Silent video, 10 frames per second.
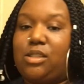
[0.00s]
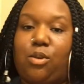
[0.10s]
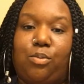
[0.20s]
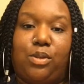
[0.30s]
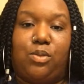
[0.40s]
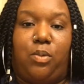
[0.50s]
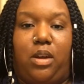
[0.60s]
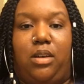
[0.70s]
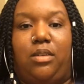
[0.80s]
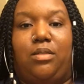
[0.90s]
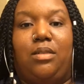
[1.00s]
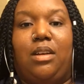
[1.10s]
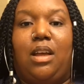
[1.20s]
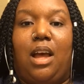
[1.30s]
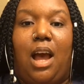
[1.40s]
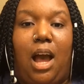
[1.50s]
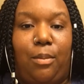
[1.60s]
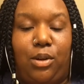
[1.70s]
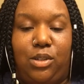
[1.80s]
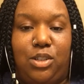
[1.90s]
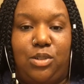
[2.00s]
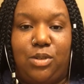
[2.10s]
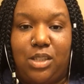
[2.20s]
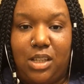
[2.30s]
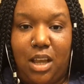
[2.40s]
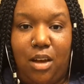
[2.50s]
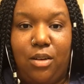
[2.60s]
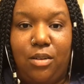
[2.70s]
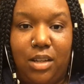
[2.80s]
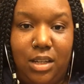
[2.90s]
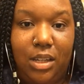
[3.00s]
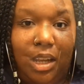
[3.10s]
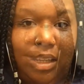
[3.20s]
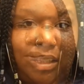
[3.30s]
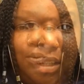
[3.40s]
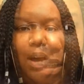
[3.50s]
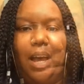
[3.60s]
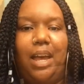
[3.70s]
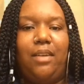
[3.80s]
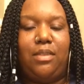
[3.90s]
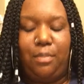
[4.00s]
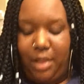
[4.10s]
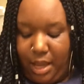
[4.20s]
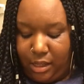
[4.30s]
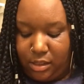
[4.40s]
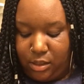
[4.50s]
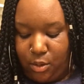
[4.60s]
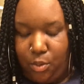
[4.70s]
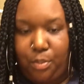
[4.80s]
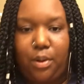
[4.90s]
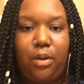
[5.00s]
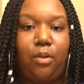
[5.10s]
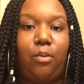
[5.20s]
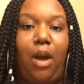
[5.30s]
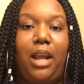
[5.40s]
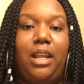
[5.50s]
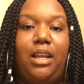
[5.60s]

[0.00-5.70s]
soap as well. I'm gonna show it to y'all in the next one. I have the black soap right